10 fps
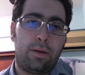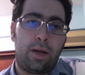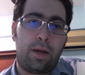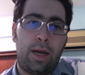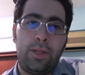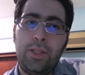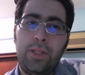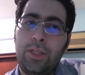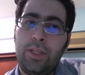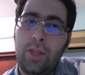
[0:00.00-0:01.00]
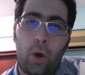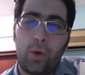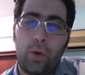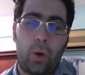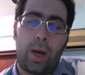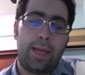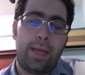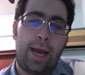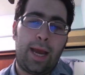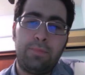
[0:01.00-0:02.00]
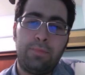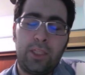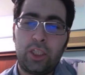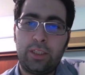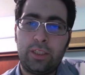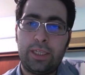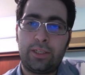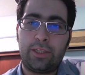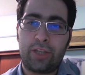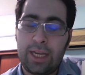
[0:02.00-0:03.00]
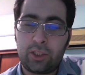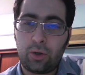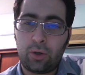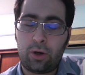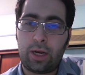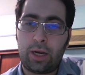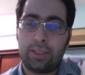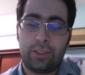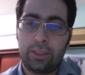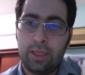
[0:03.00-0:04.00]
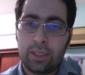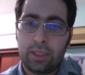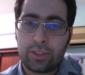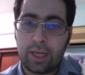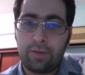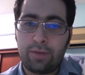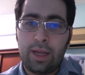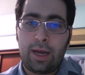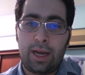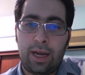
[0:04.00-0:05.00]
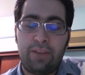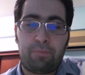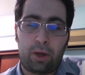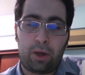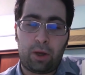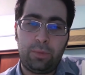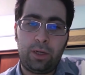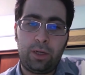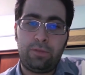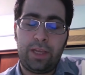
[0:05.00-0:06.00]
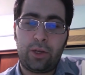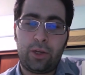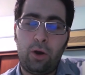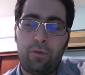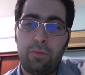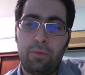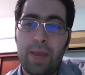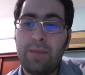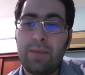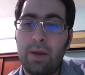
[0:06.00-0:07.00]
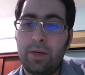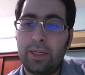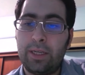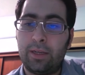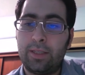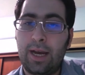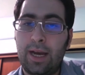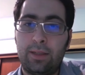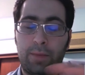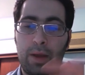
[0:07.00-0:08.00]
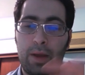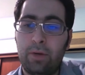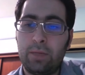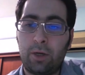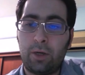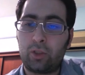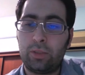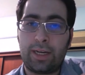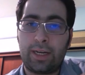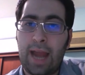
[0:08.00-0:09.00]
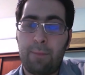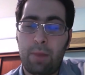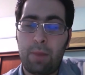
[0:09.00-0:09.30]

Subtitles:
No. Okay. I didn't mention the RAIDs or other stuff. If possible, we go for main memory, the memory module, the RAM.